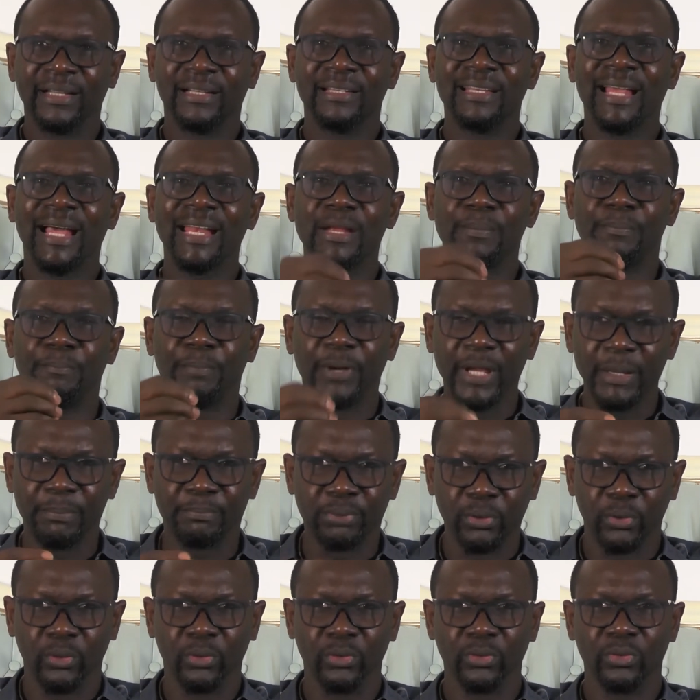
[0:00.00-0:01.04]
that the
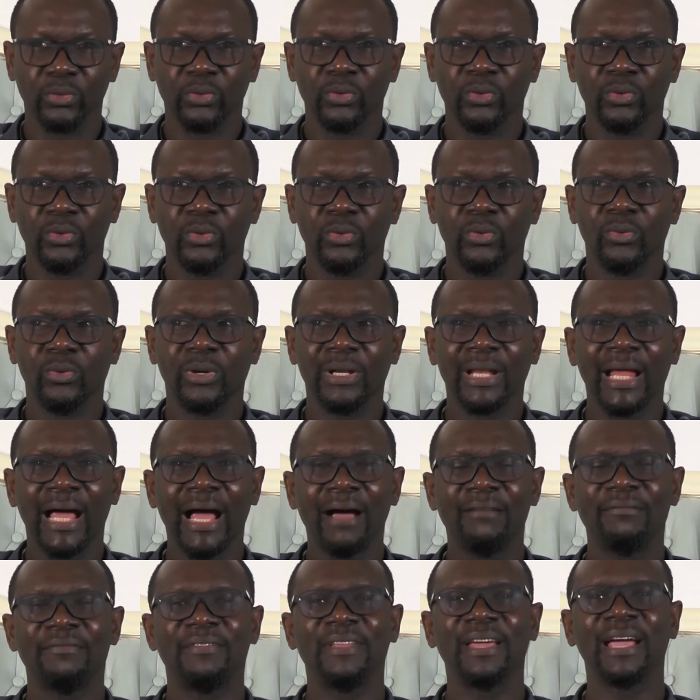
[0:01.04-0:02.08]
people will
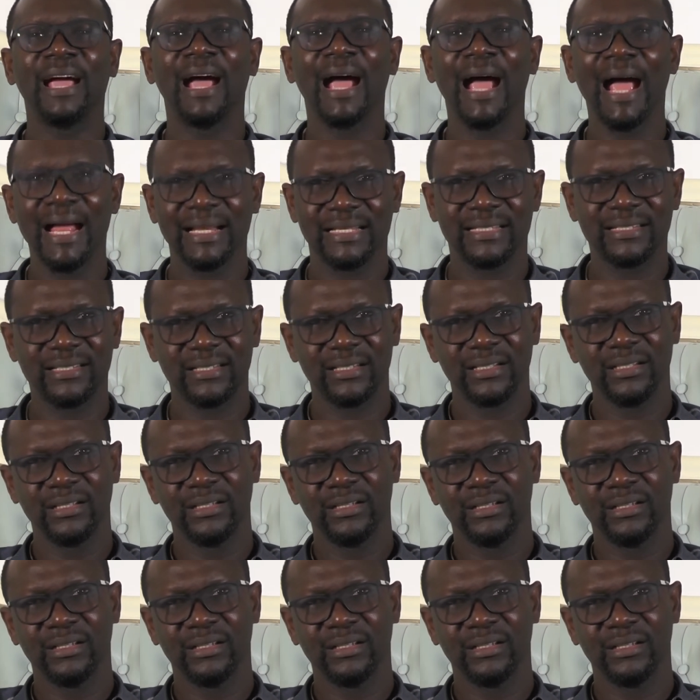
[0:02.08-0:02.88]
have the heart